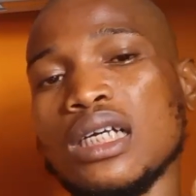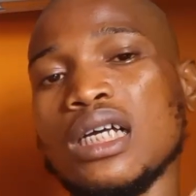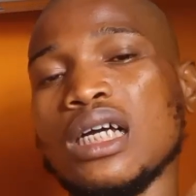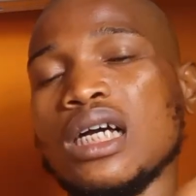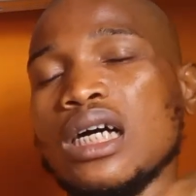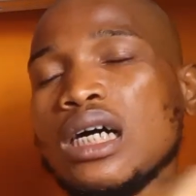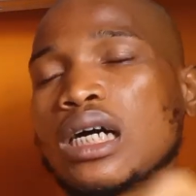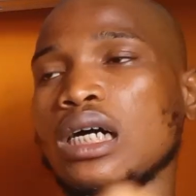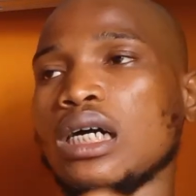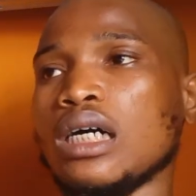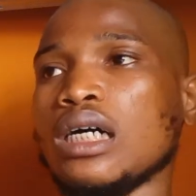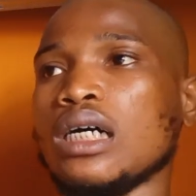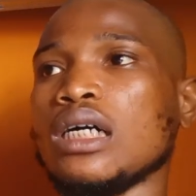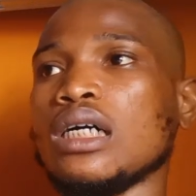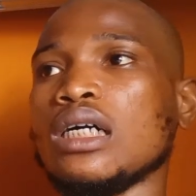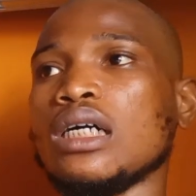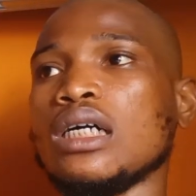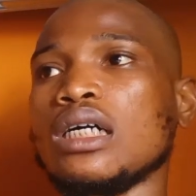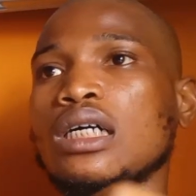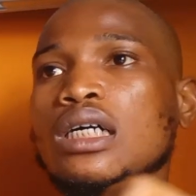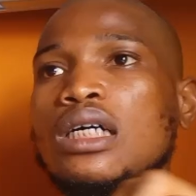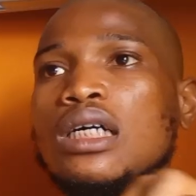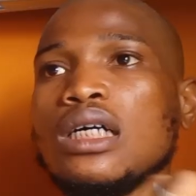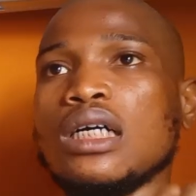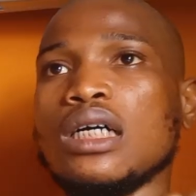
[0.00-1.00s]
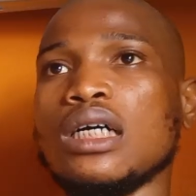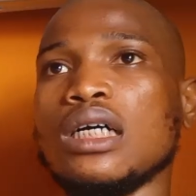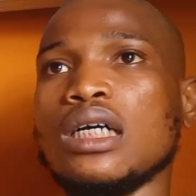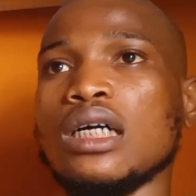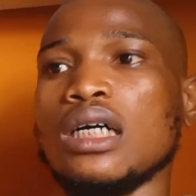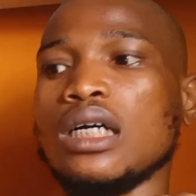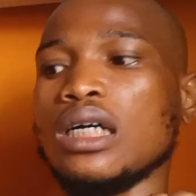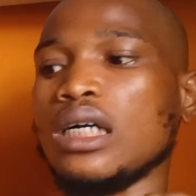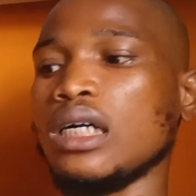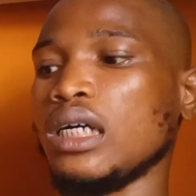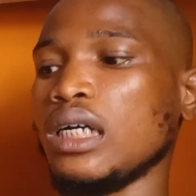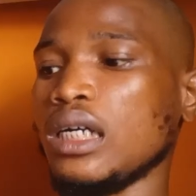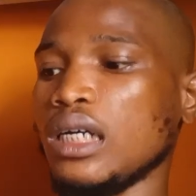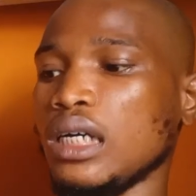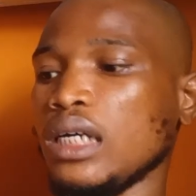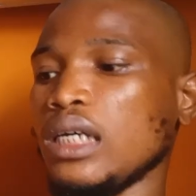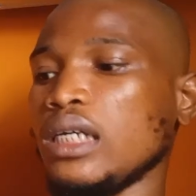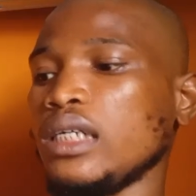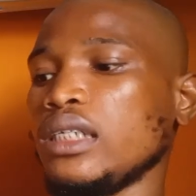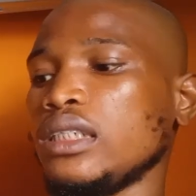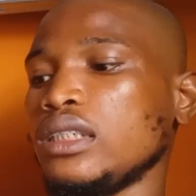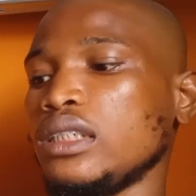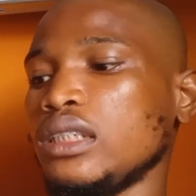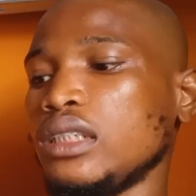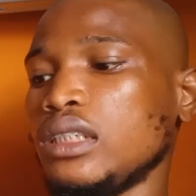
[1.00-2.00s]
Uh,
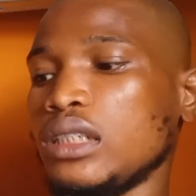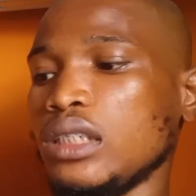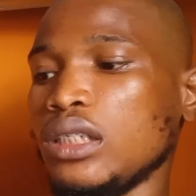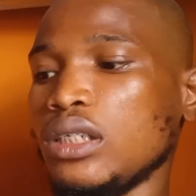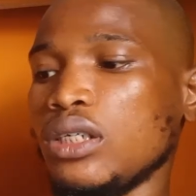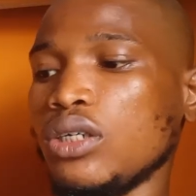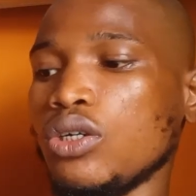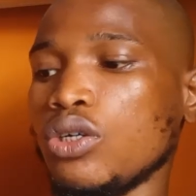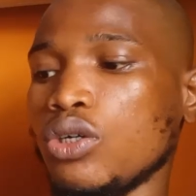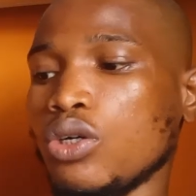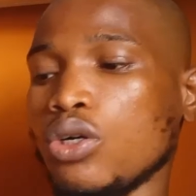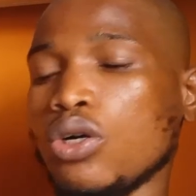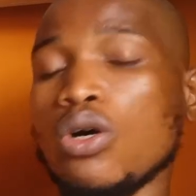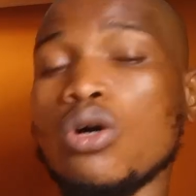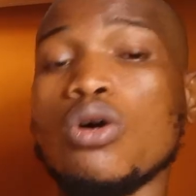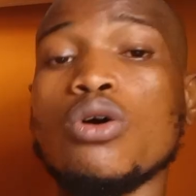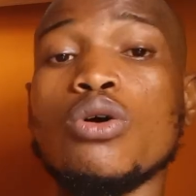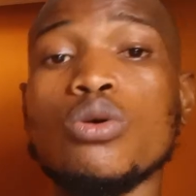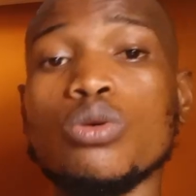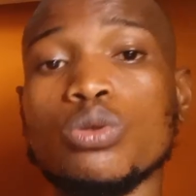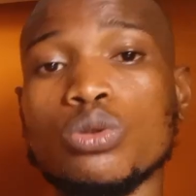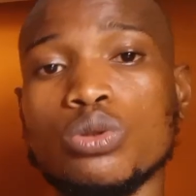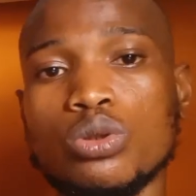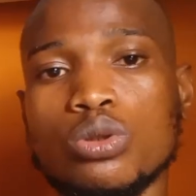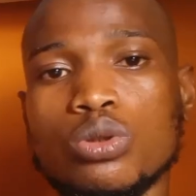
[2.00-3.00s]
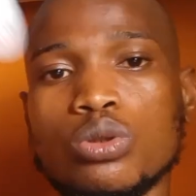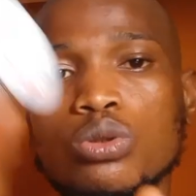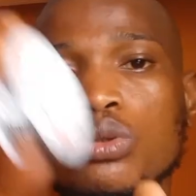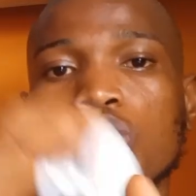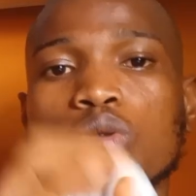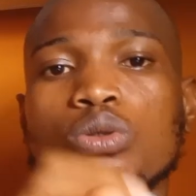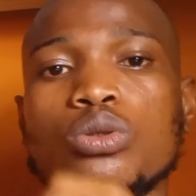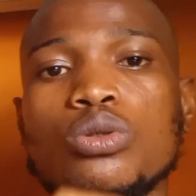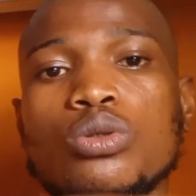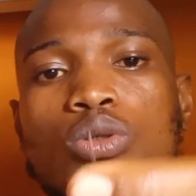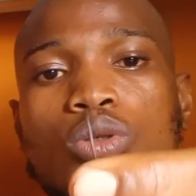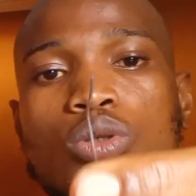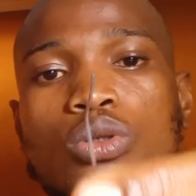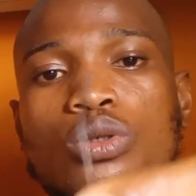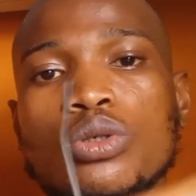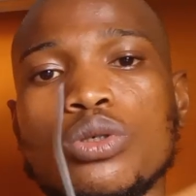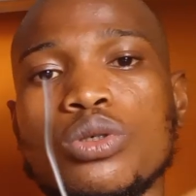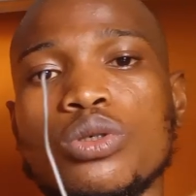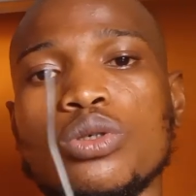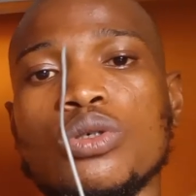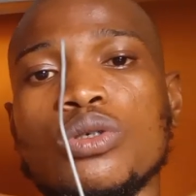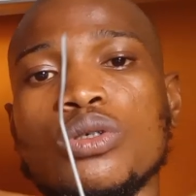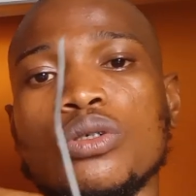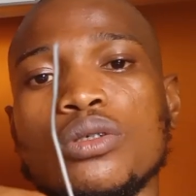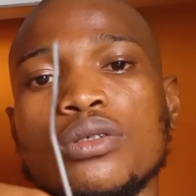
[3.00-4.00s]
and also,
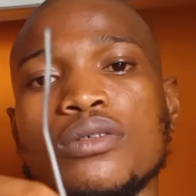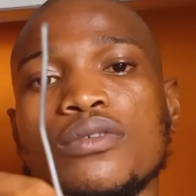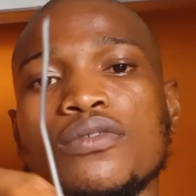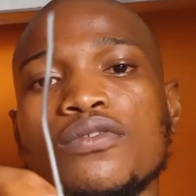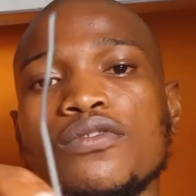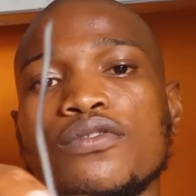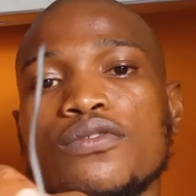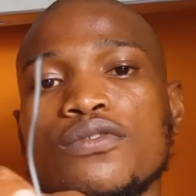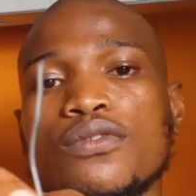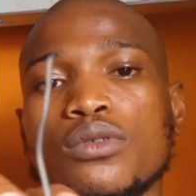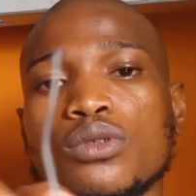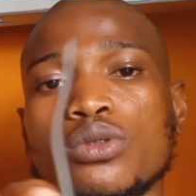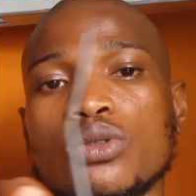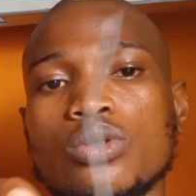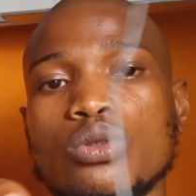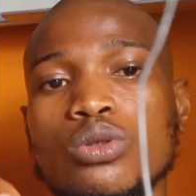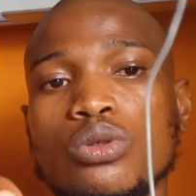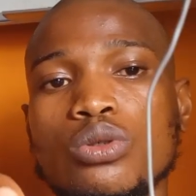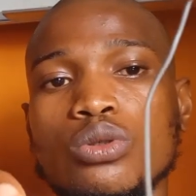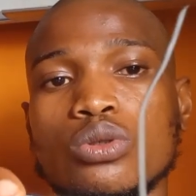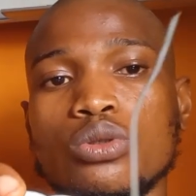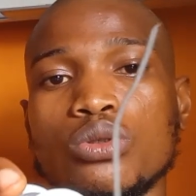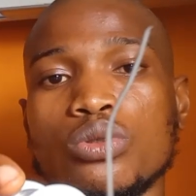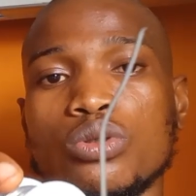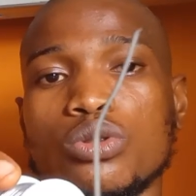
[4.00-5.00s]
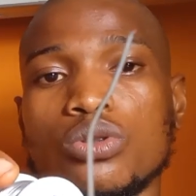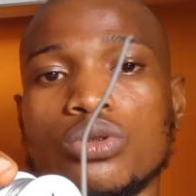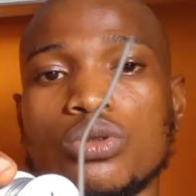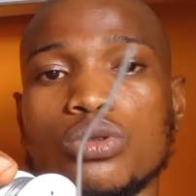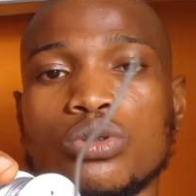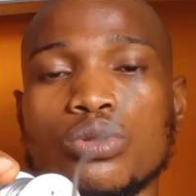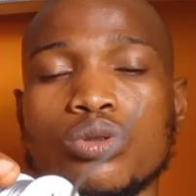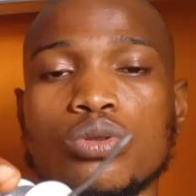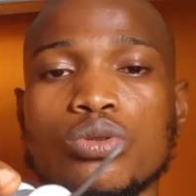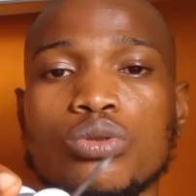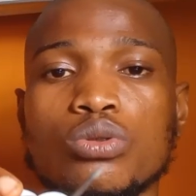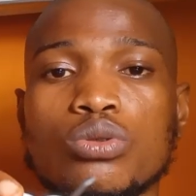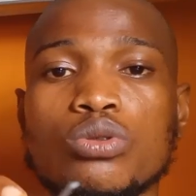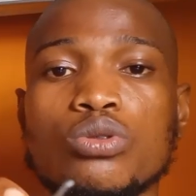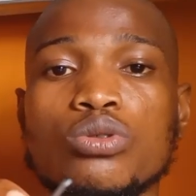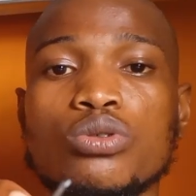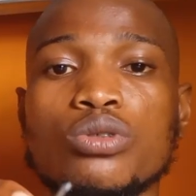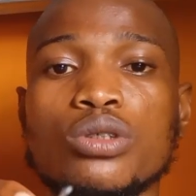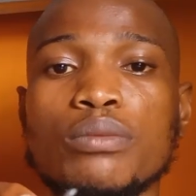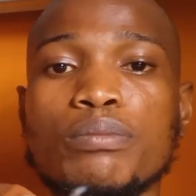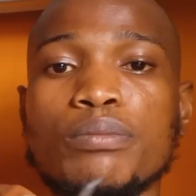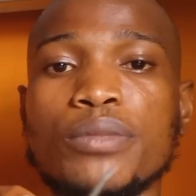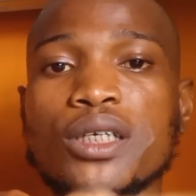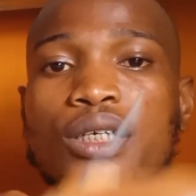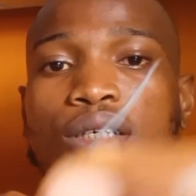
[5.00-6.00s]
for those who
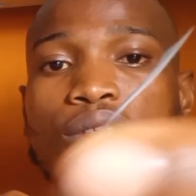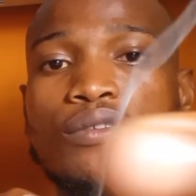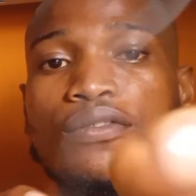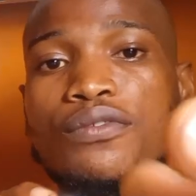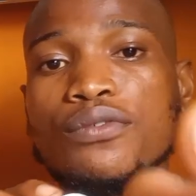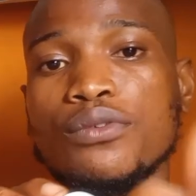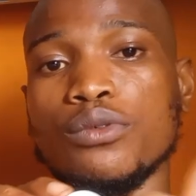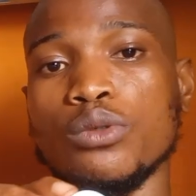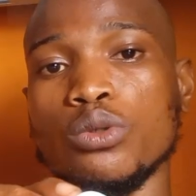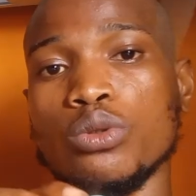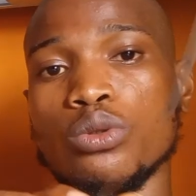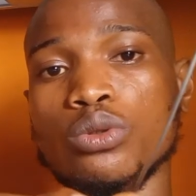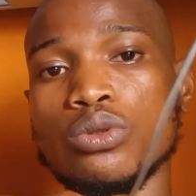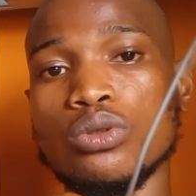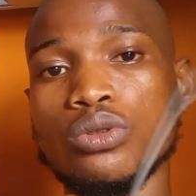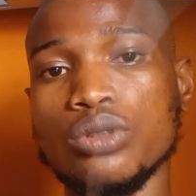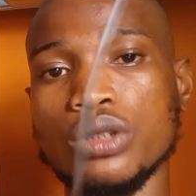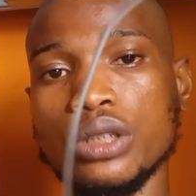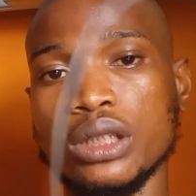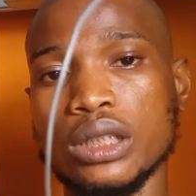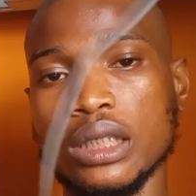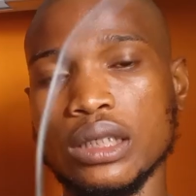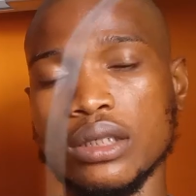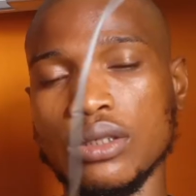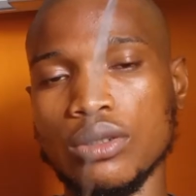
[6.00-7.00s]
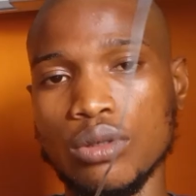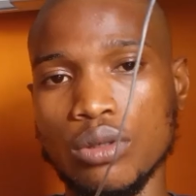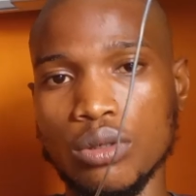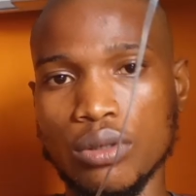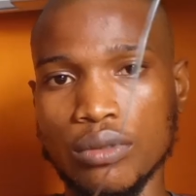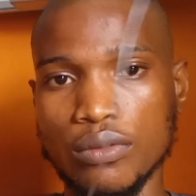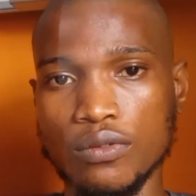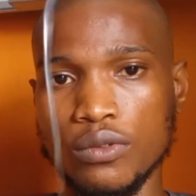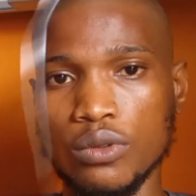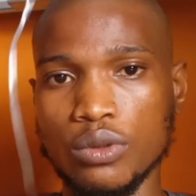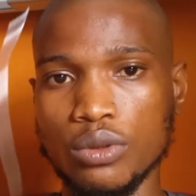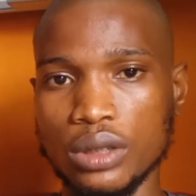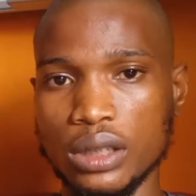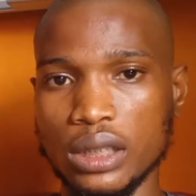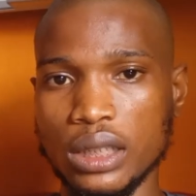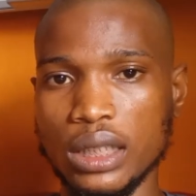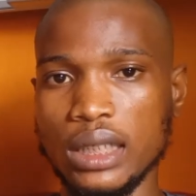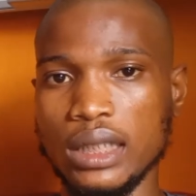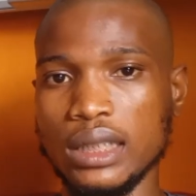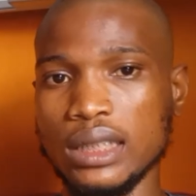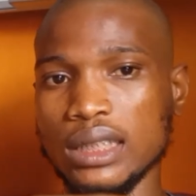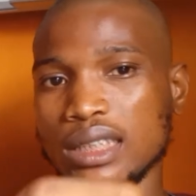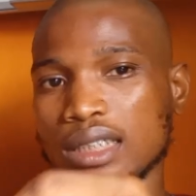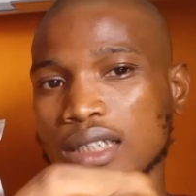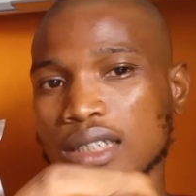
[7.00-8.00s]
repair phones and all of those things, they